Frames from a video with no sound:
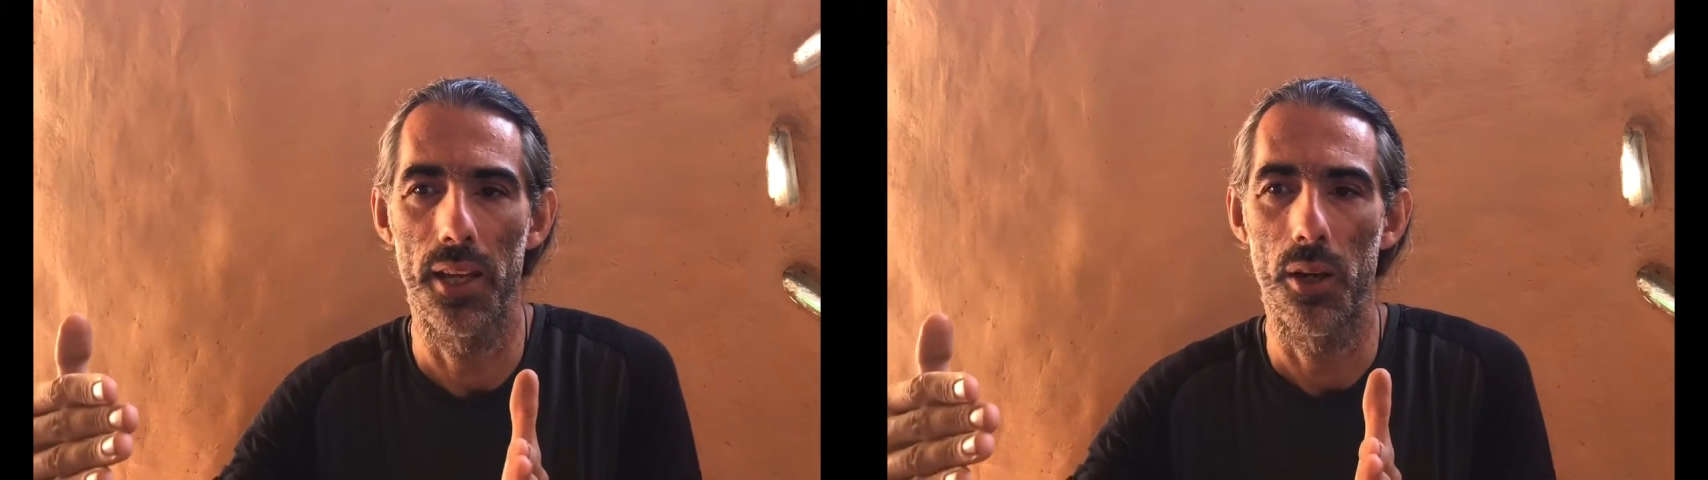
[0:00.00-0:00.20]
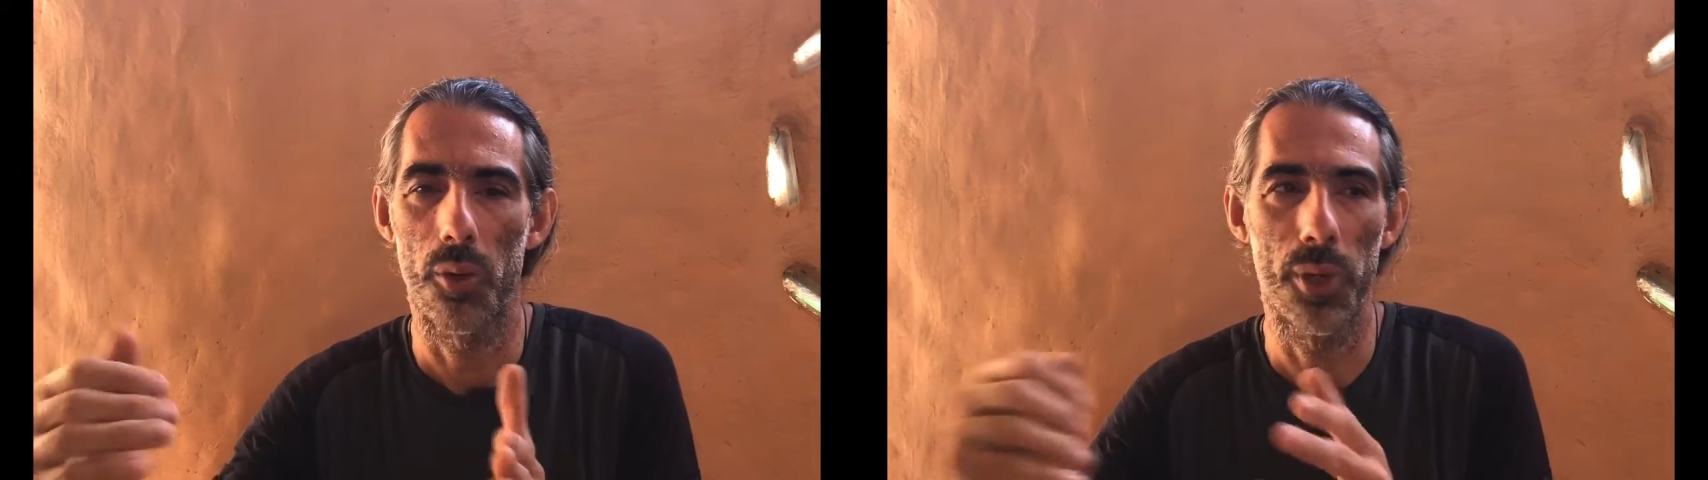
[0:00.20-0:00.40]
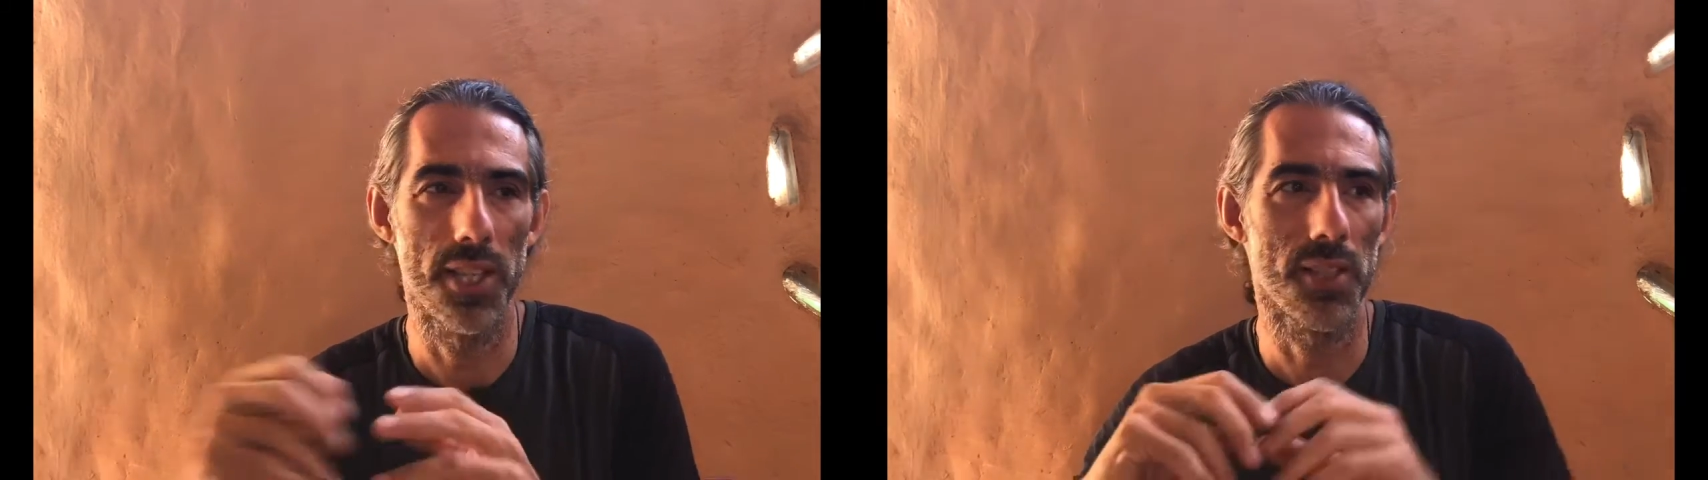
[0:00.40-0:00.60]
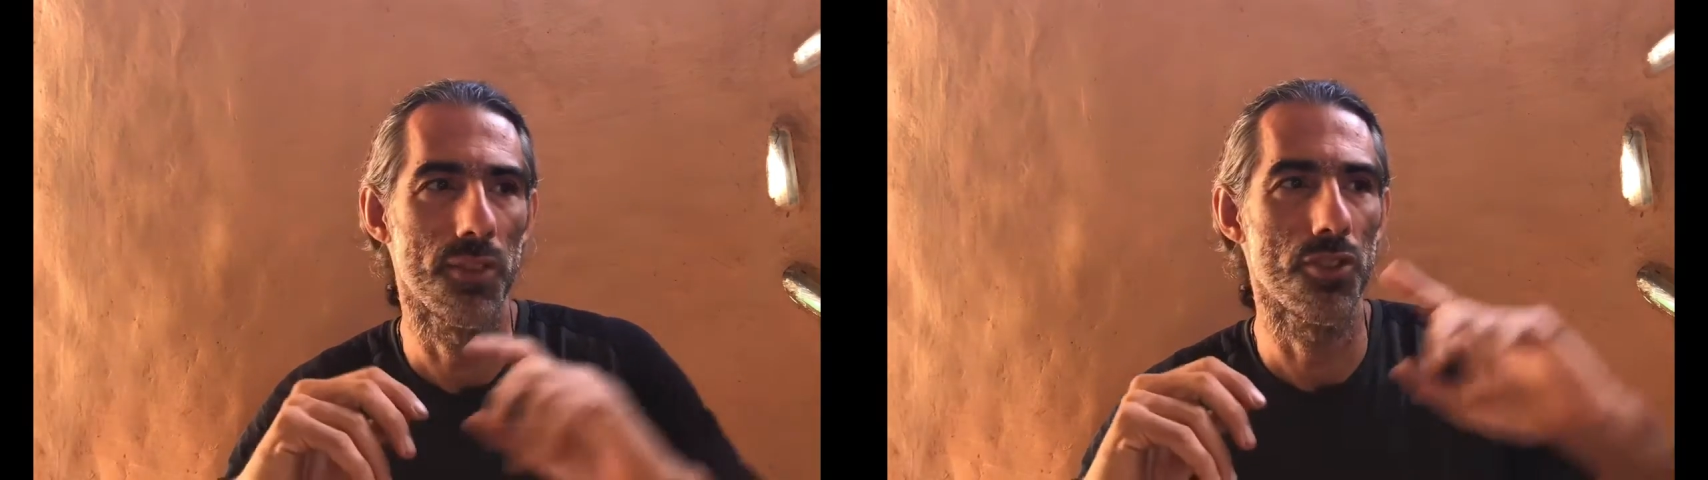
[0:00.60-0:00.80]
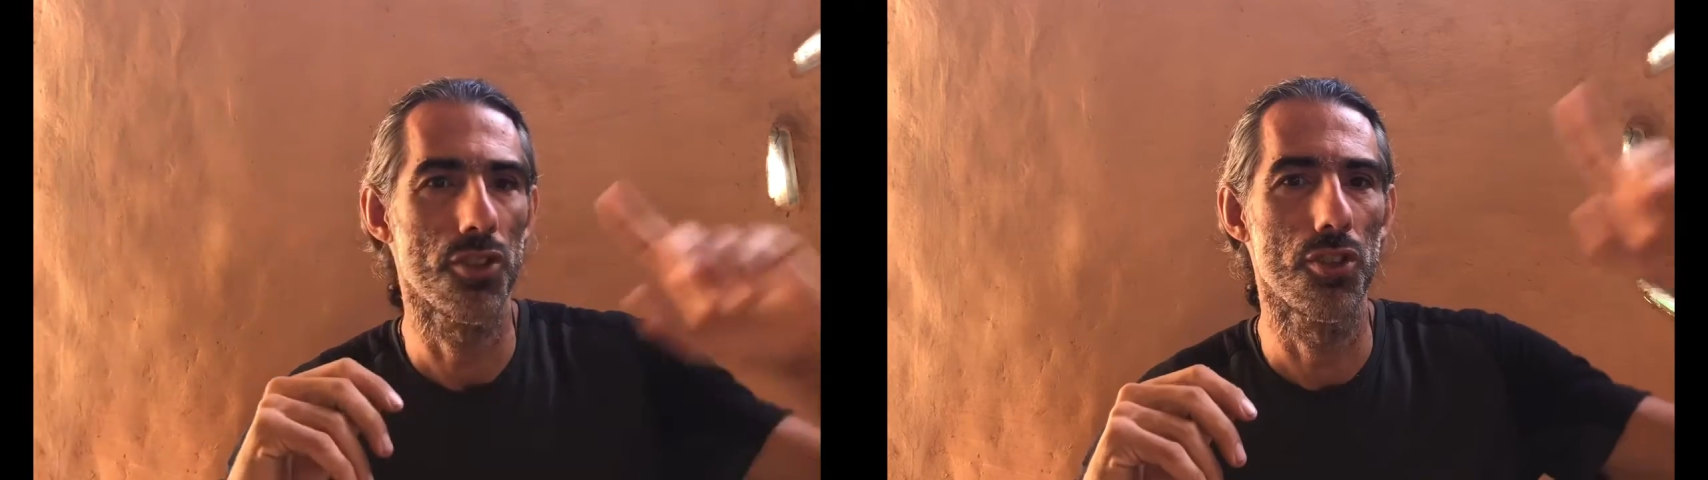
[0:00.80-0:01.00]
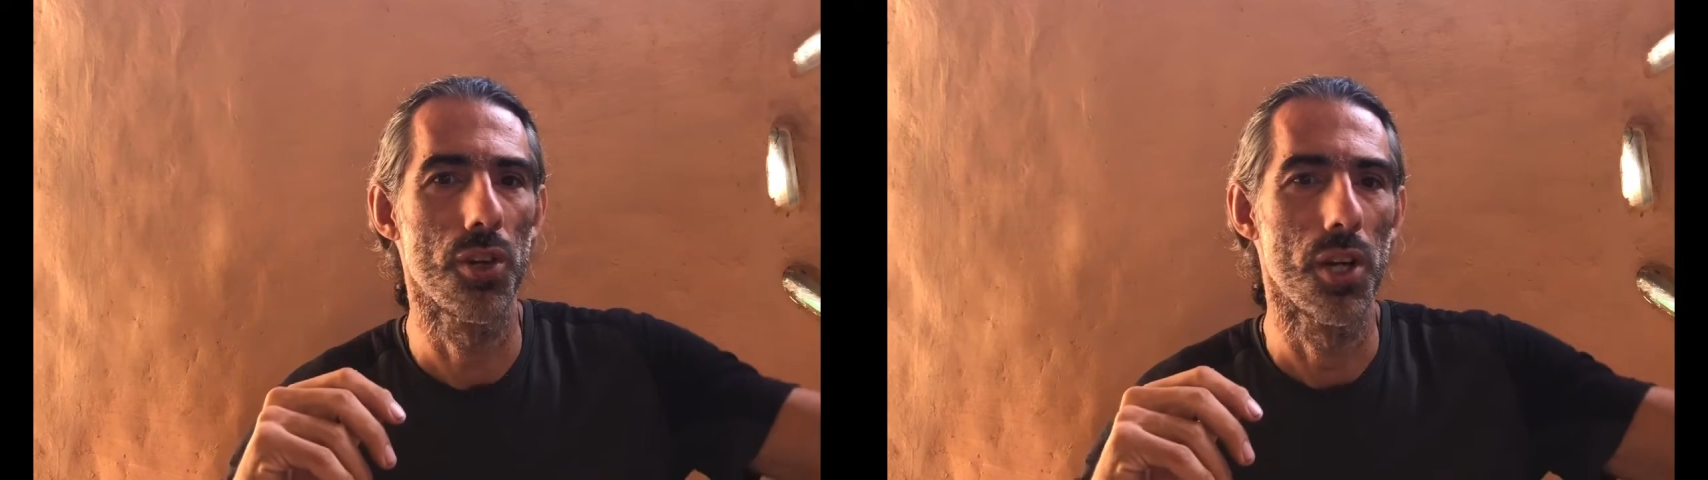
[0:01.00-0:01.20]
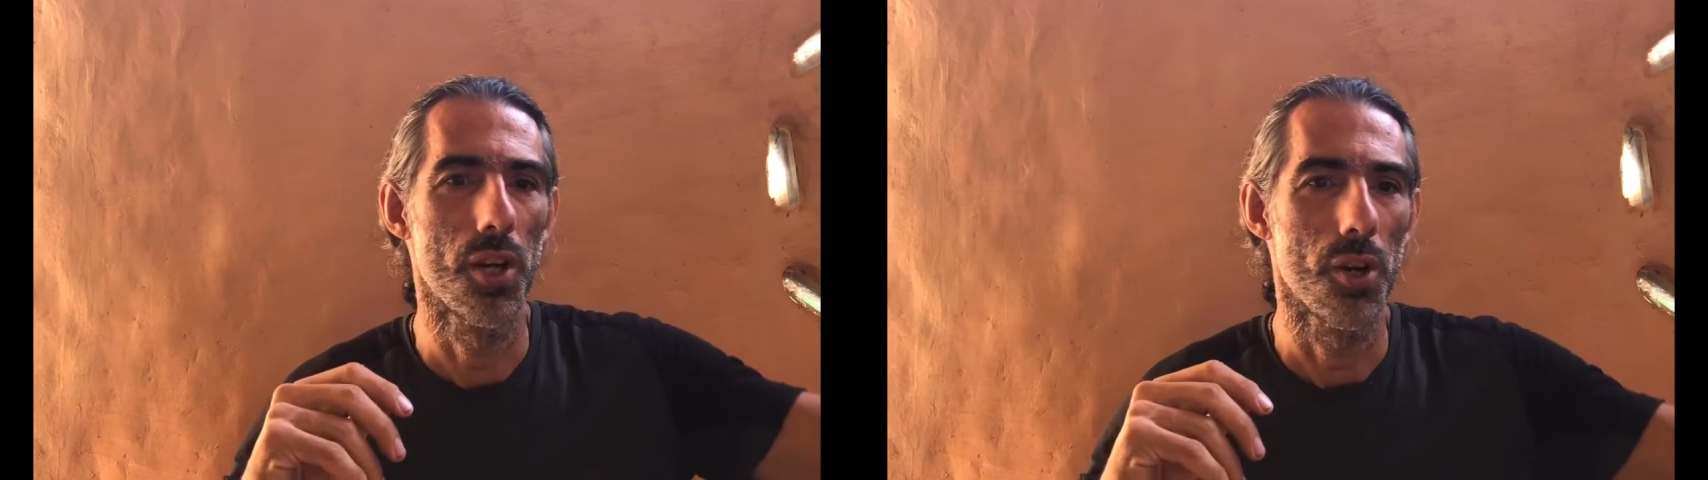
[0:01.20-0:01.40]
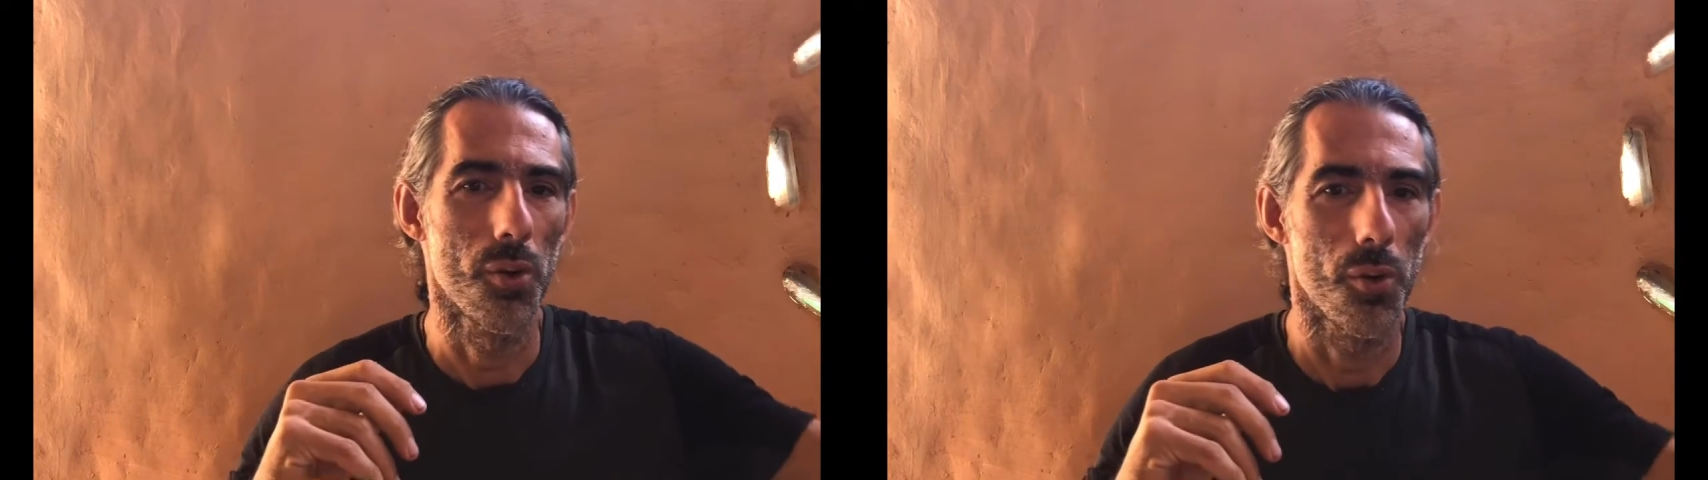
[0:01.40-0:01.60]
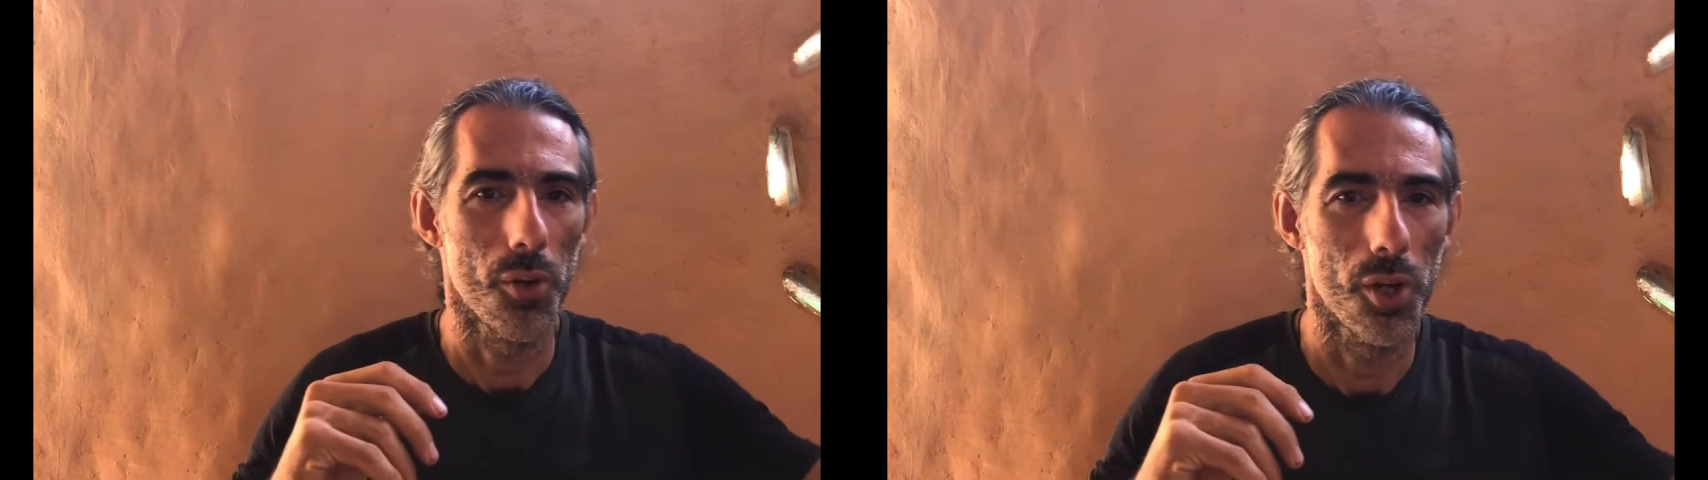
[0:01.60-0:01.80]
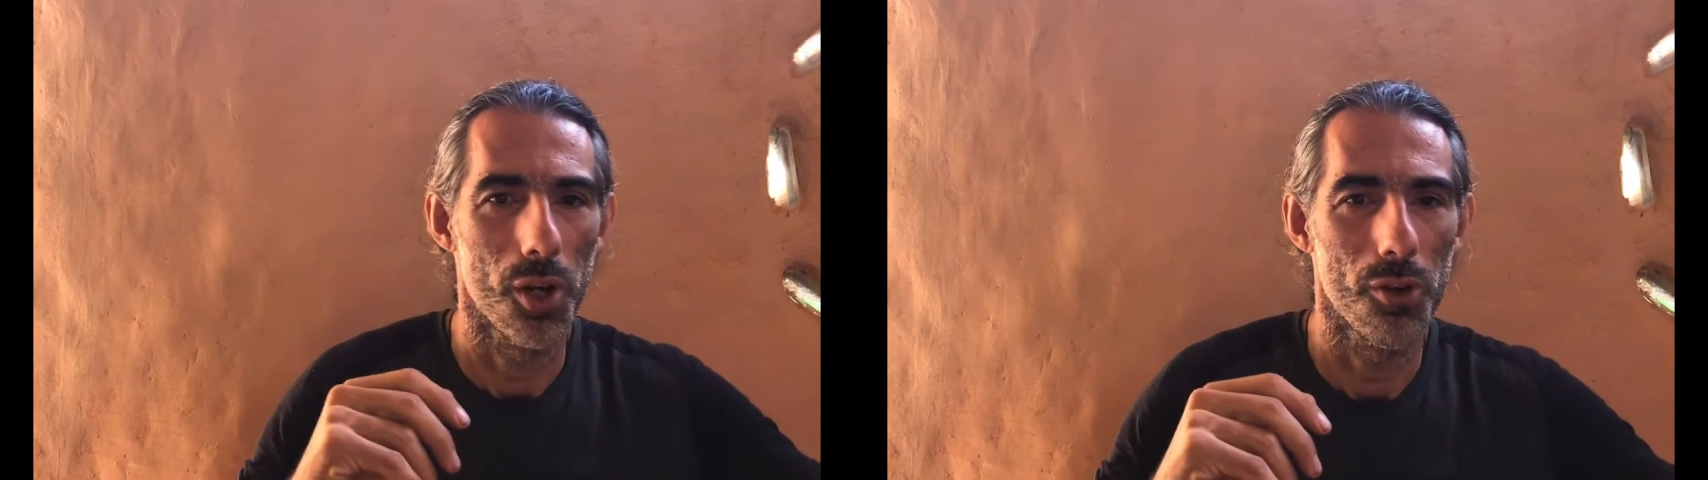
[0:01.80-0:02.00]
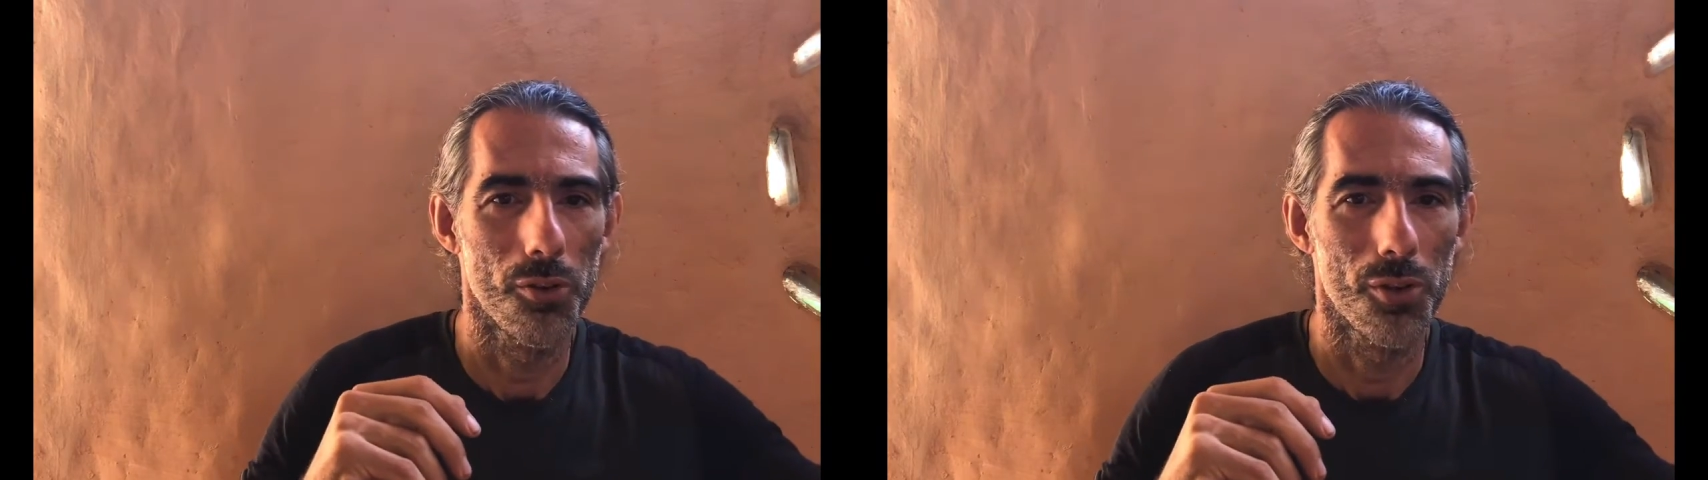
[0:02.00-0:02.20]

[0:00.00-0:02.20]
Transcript: We need someone to, you know,